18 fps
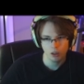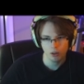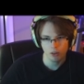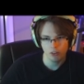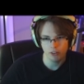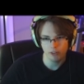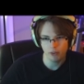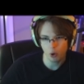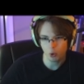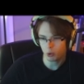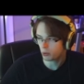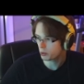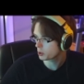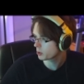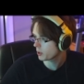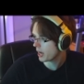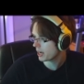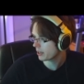the vocal
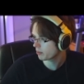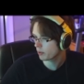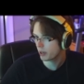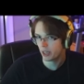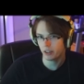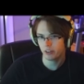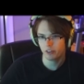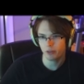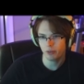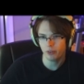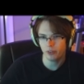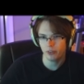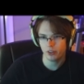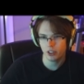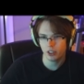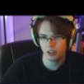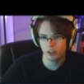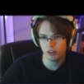tract right so
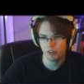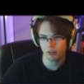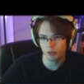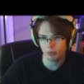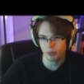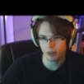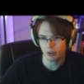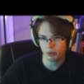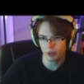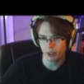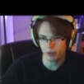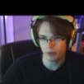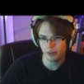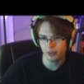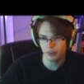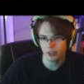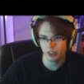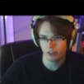these oops there we go
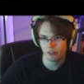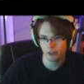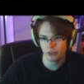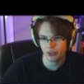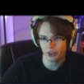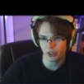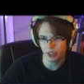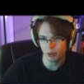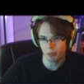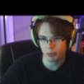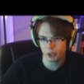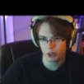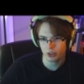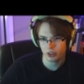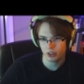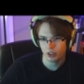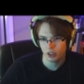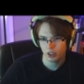these are the
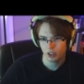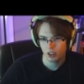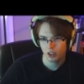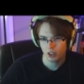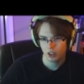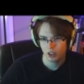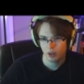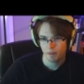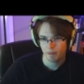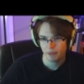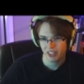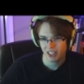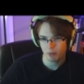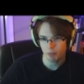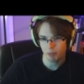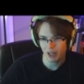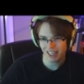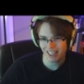lips
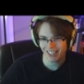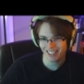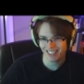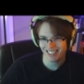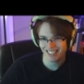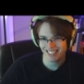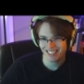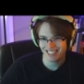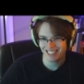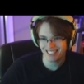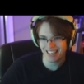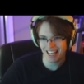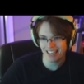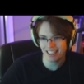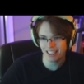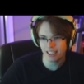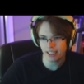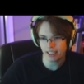by
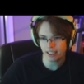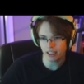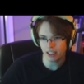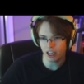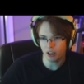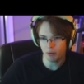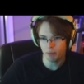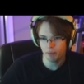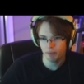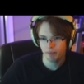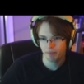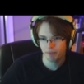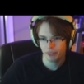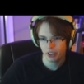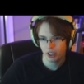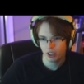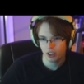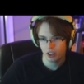extending them,
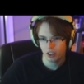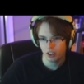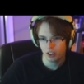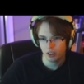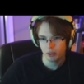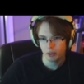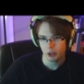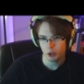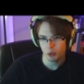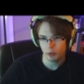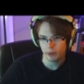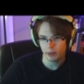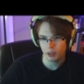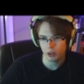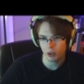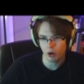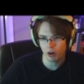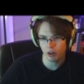you
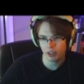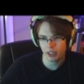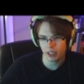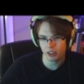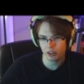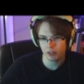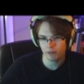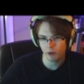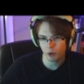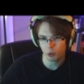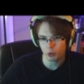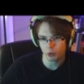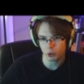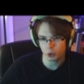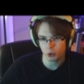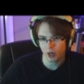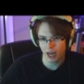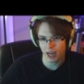elongate the vocal
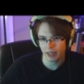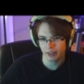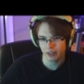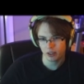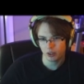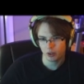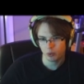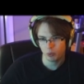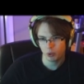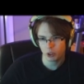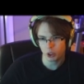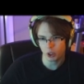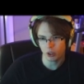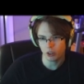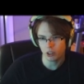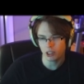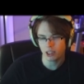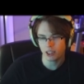tract, which
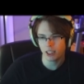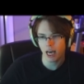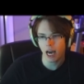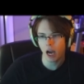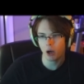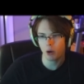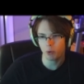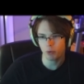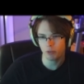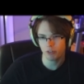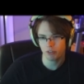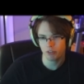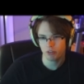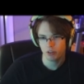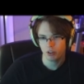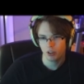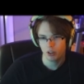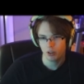
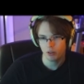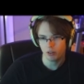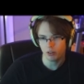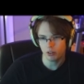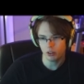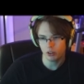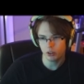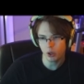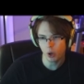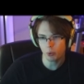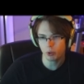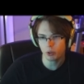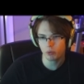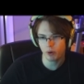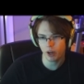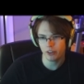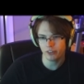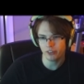allows lower
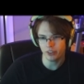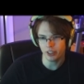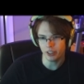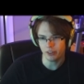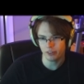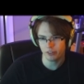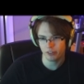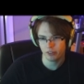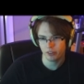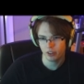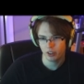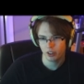resonance